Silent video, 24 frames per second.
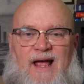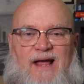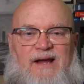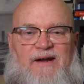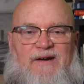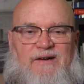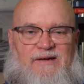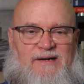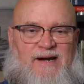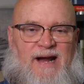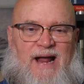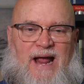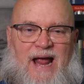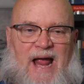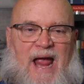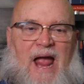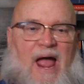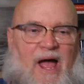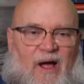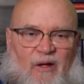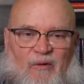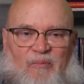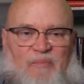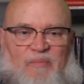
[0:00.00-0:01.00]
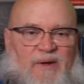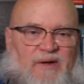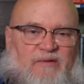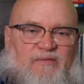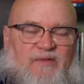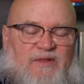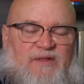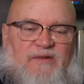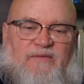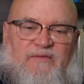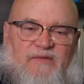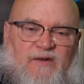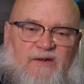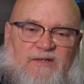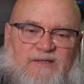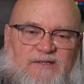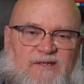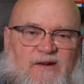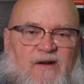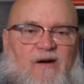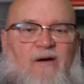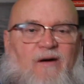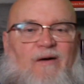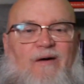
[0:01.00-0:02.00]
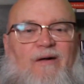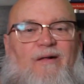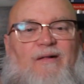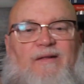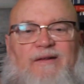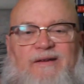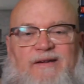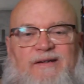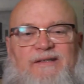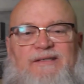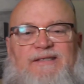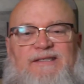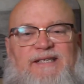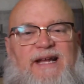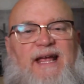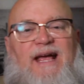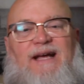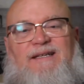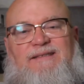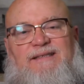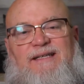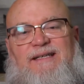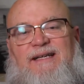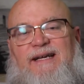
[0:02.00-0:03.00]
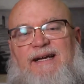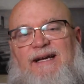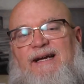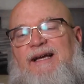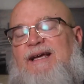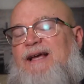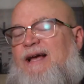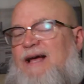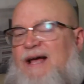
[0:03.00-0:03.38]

You're helping with the first call, you're scheduling,